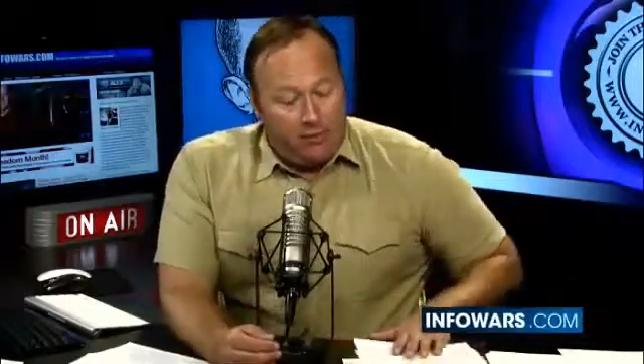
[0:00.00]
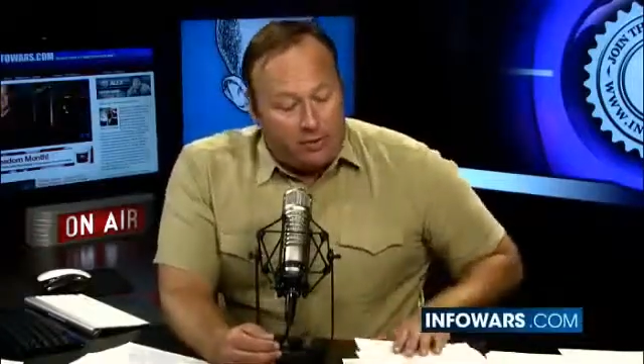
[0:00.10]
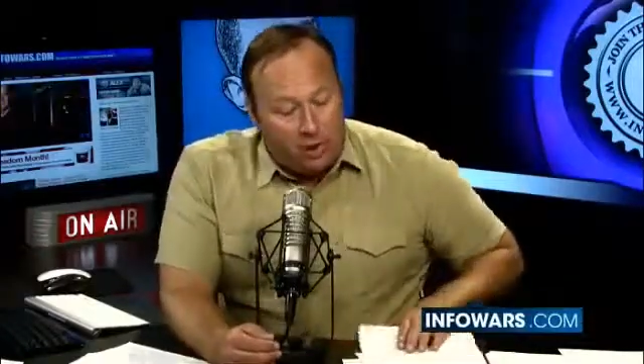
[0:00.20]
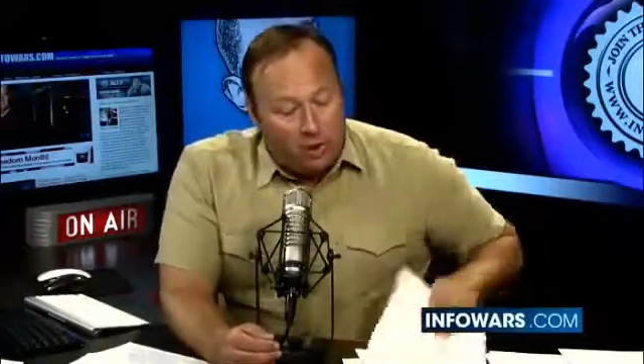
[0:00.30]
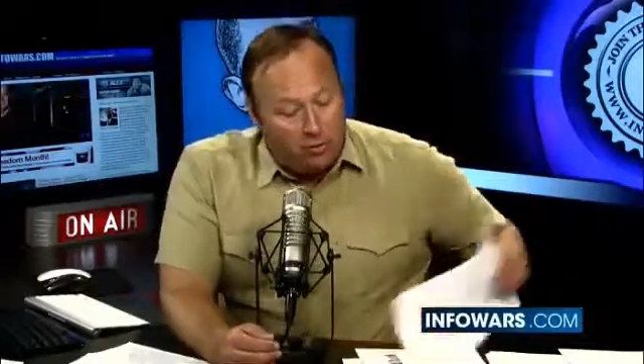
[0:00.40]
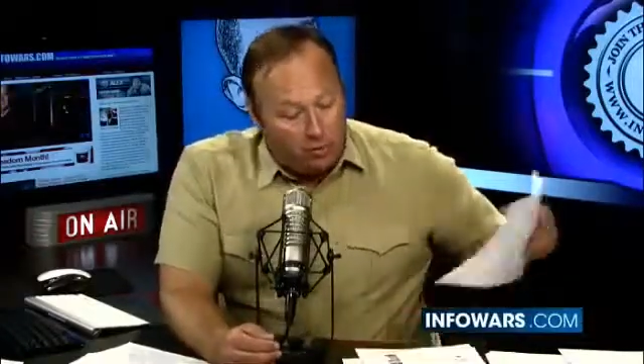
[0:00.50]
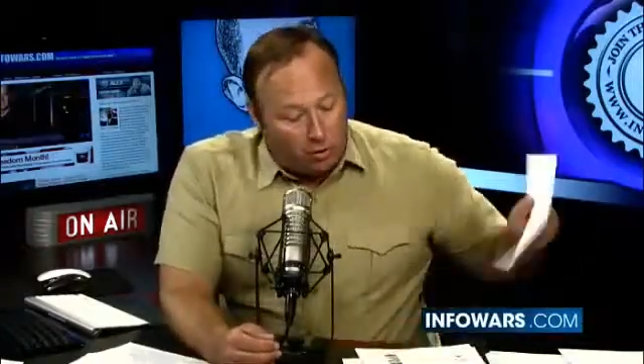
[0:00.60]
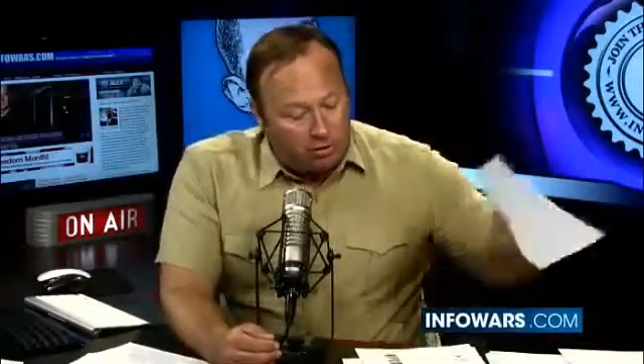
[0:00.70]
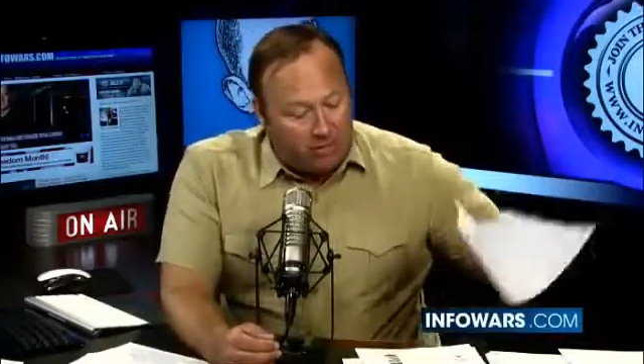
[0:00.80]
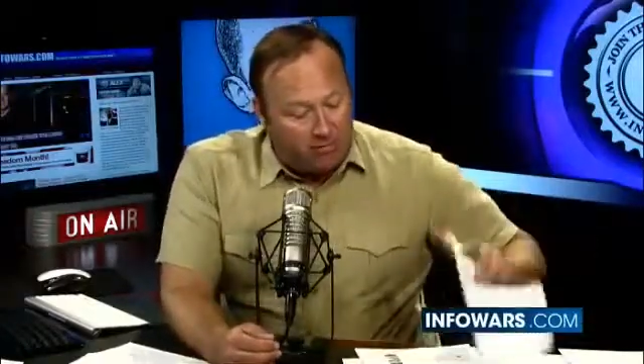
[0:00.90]
So
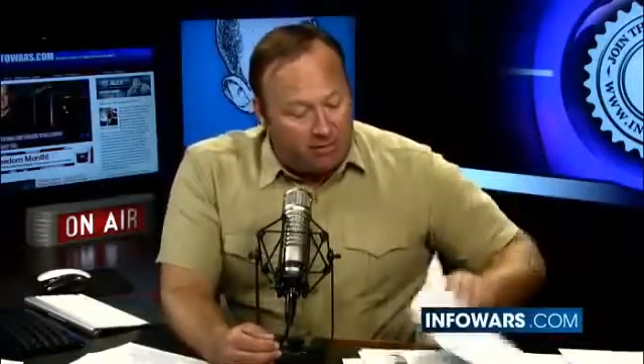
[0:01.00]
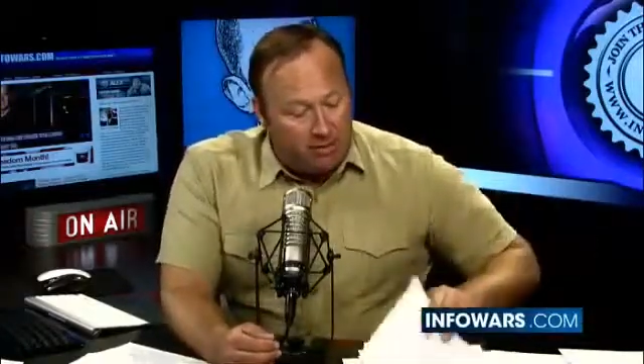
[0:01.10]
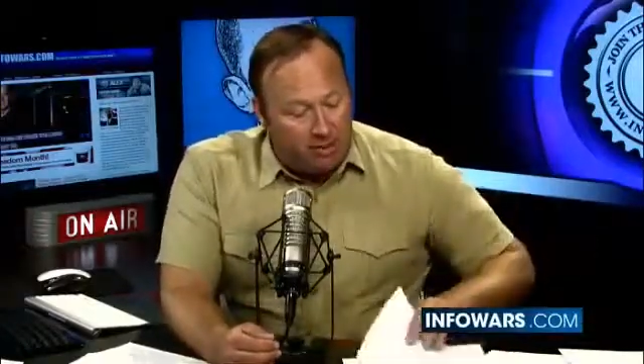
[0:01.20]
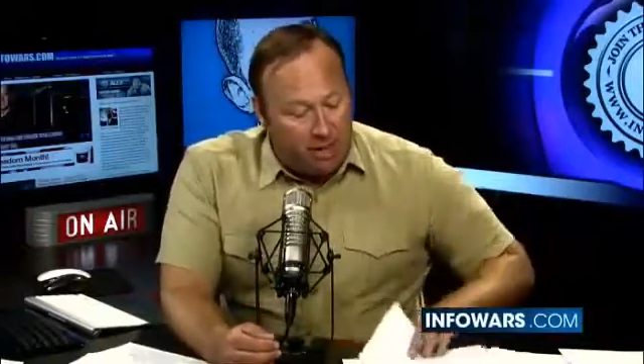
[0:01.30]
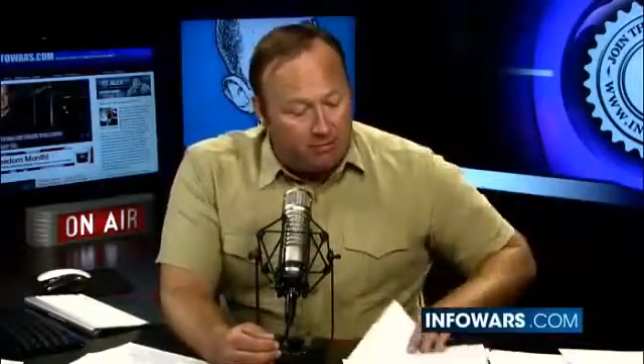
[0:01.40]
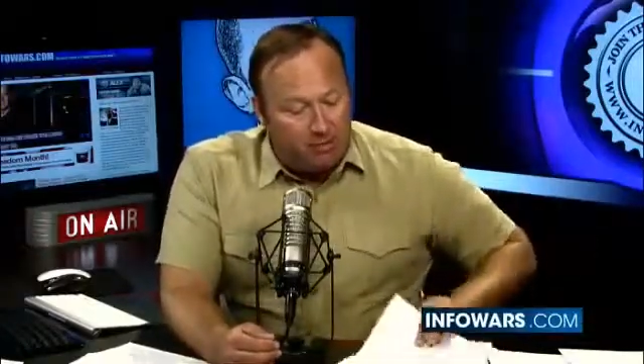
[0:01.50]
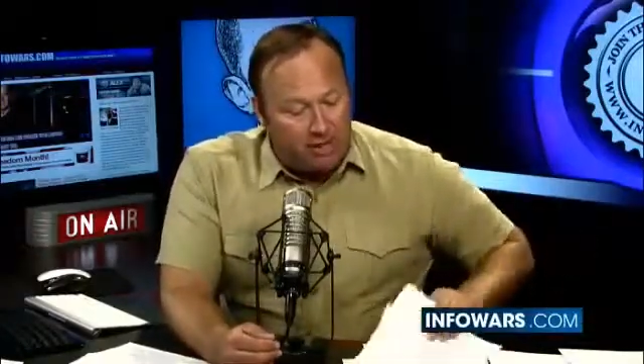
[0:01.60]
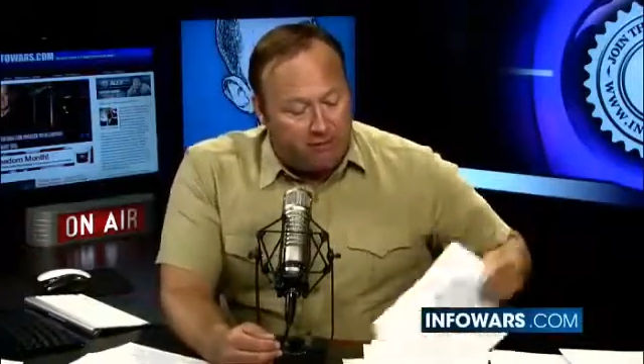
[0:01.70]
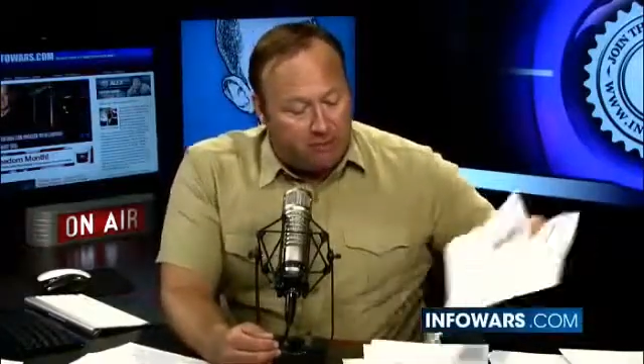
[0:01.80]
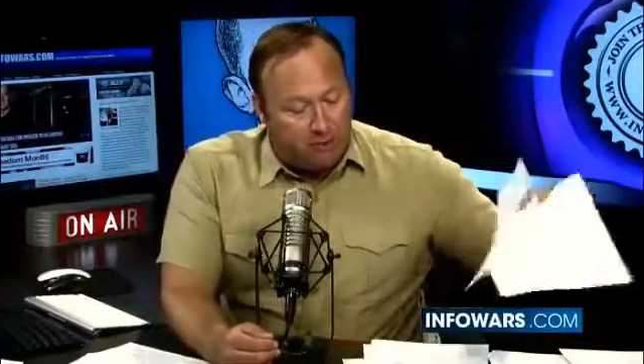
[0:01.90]
George Zimmerman helped
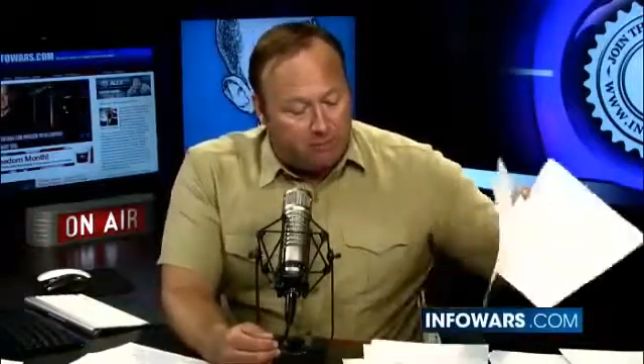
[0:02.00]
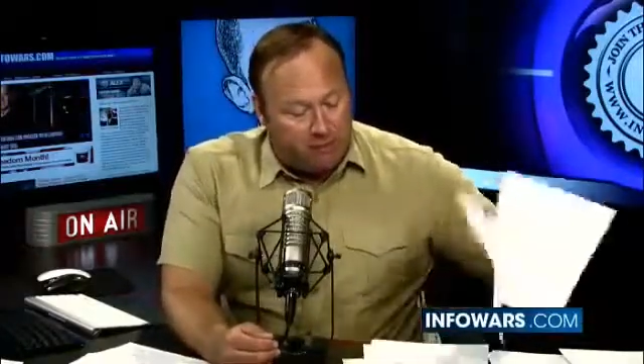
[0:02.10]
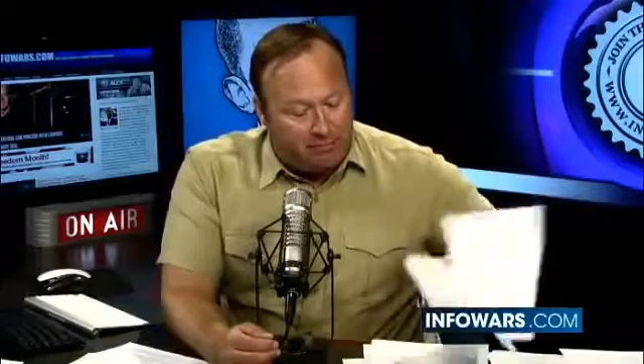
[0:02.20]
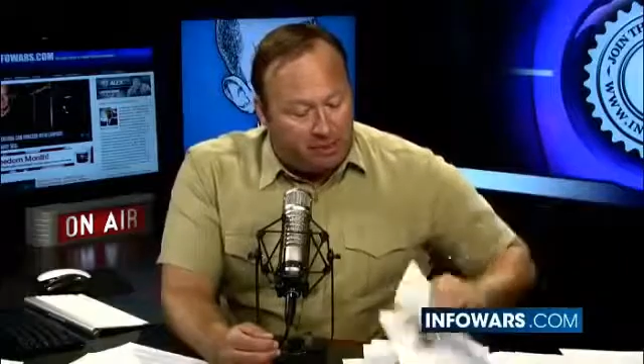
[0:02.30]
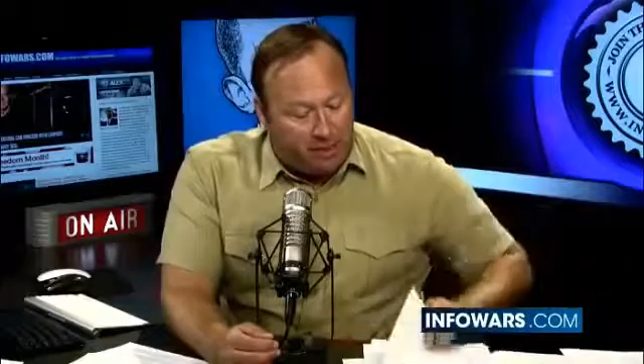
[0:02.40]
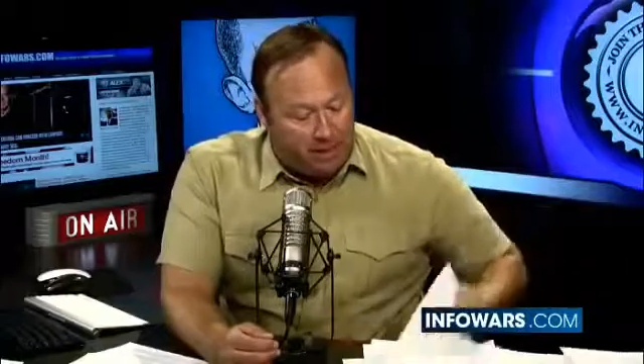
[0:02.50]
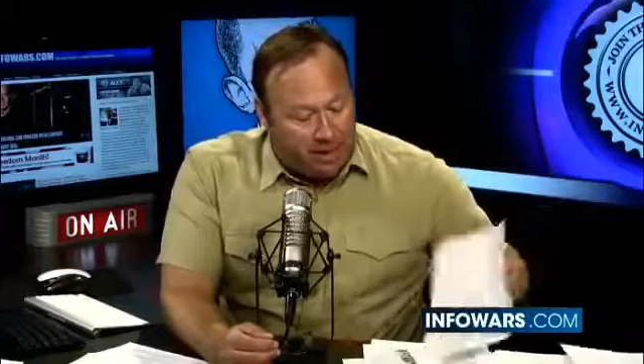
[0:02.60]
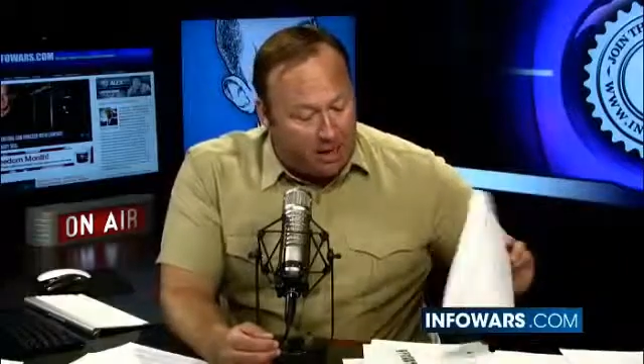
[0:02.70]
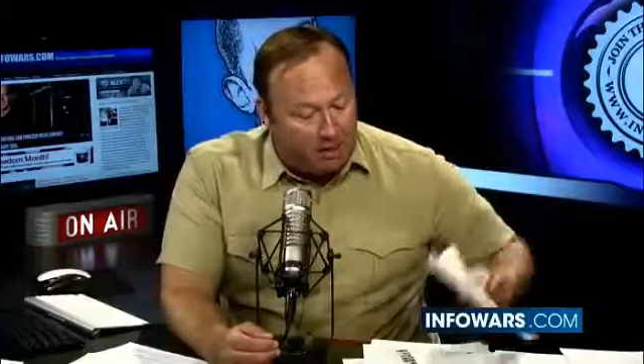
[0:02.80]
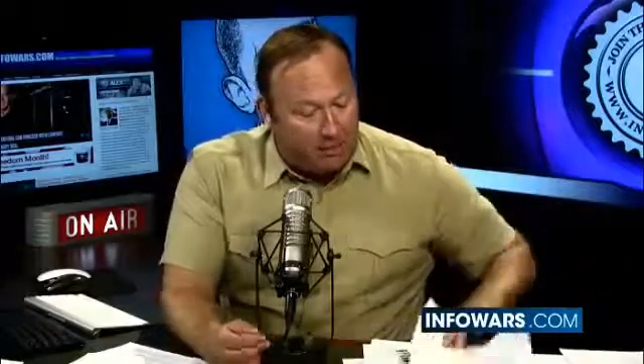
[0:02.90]
save a bunch of people, and
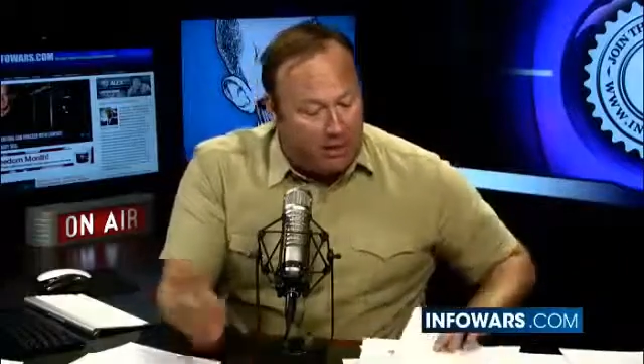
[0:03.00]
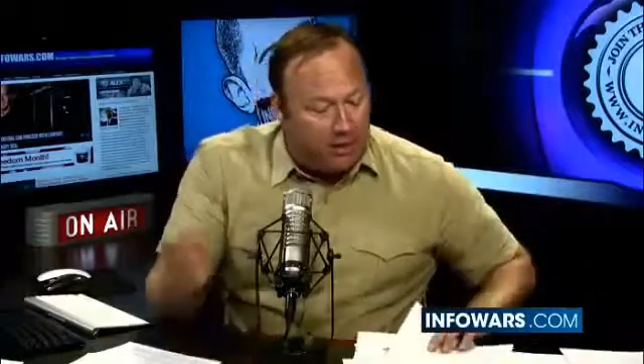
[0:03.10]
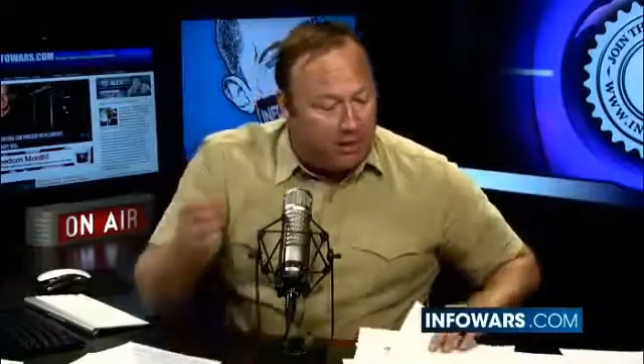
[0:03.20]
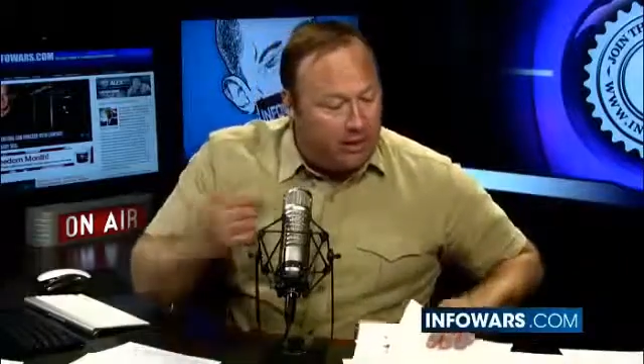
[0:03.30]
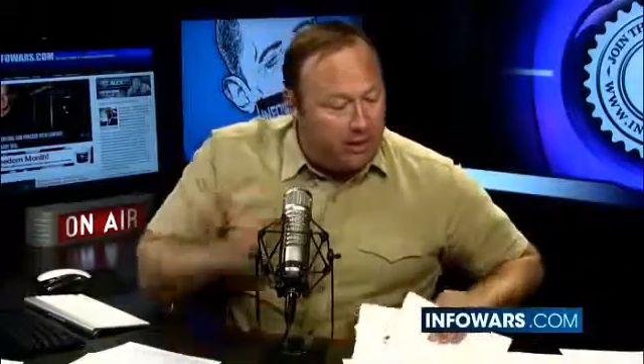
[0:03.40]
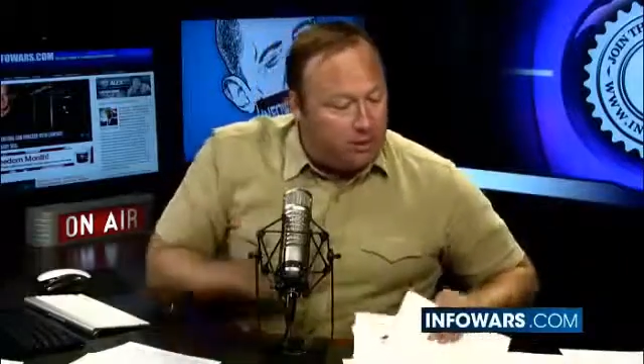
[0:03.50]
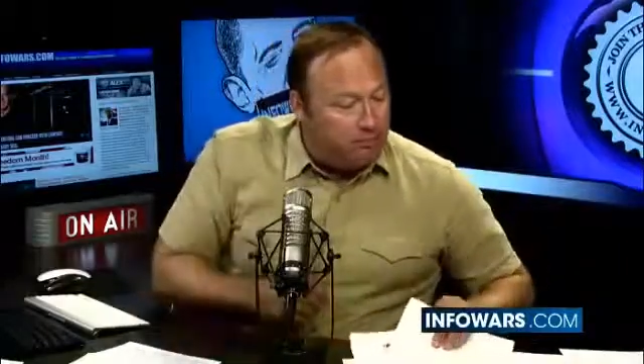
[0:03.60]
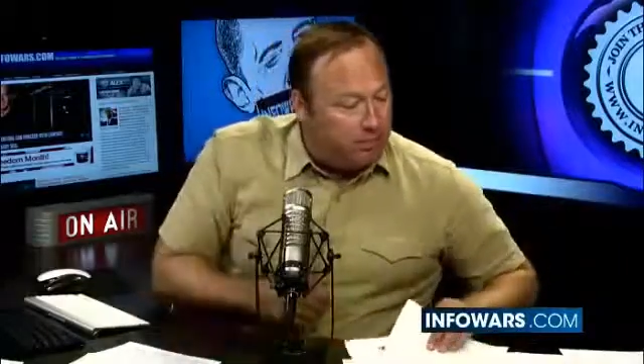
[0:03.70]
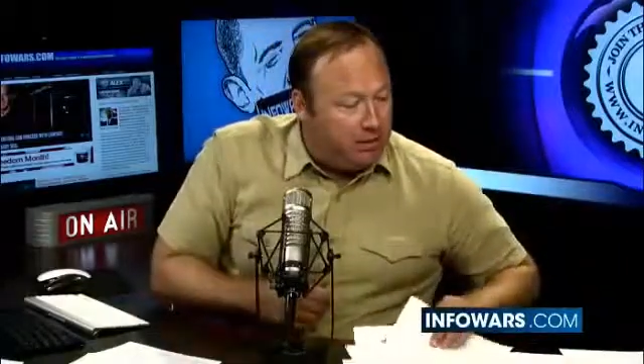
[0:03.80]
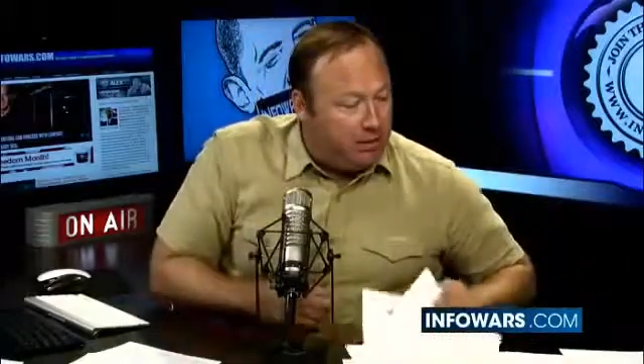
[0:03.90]
now he
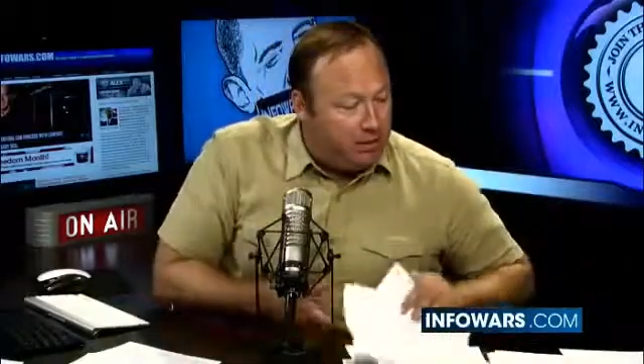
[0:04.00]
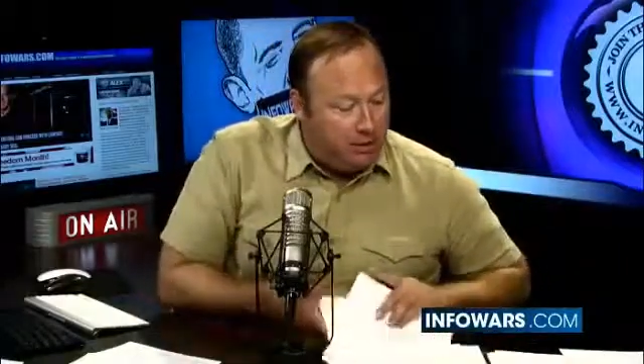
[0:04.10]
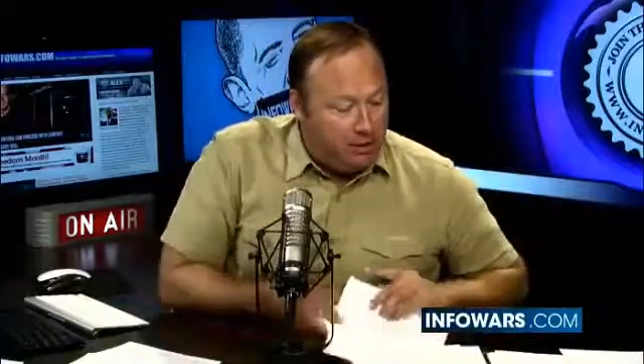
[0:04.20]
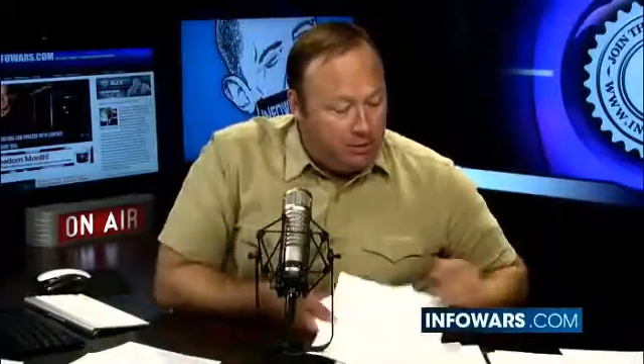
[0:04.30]
is being